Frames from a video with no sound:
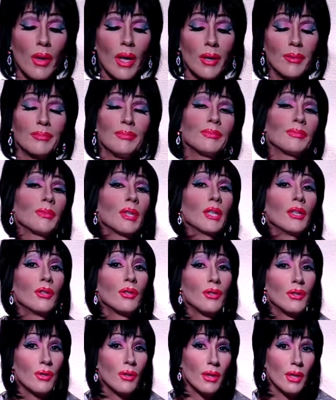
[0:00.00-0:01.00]
Well,
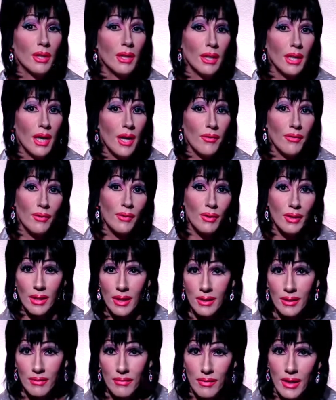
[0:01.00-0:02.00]
shortly after
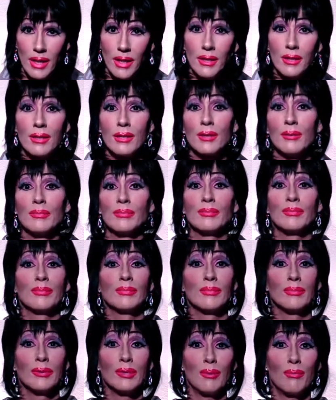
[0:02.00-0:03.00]
these events,
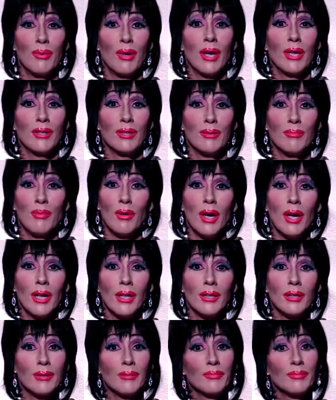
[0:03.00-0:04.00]
surprise,
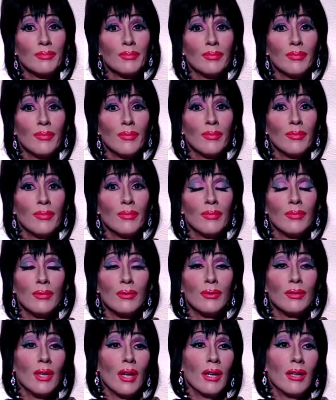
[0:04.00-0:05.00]
surprise,
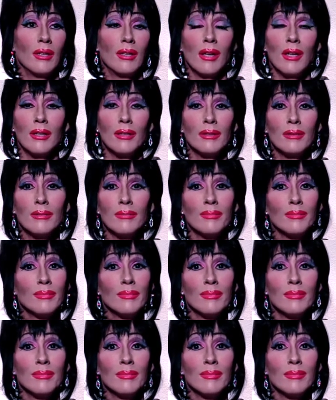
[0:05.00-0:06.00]
John Donne
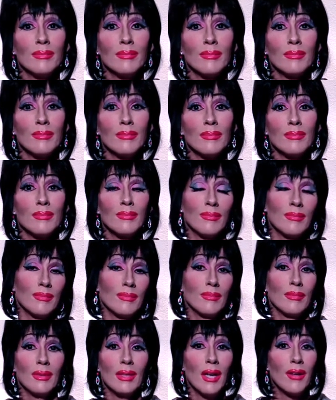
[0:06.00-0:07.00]

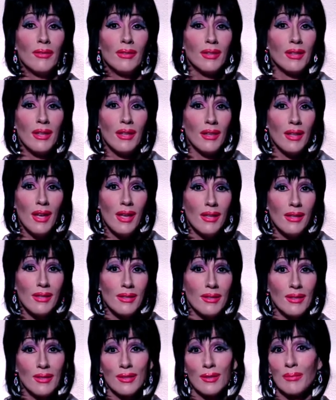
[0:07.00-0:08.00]
left
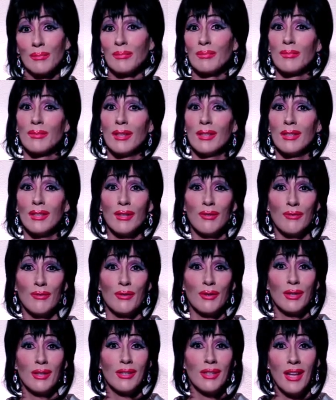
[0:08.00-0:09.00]
Catholicism and
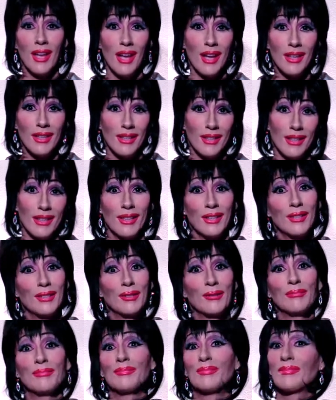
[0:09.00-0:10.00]
converted to
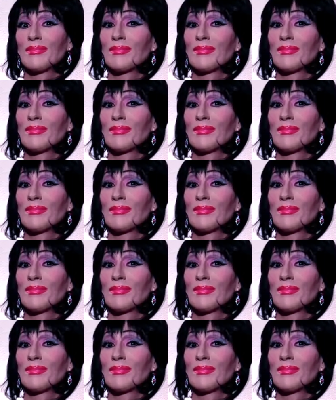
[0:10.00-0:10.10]
Anglicanism.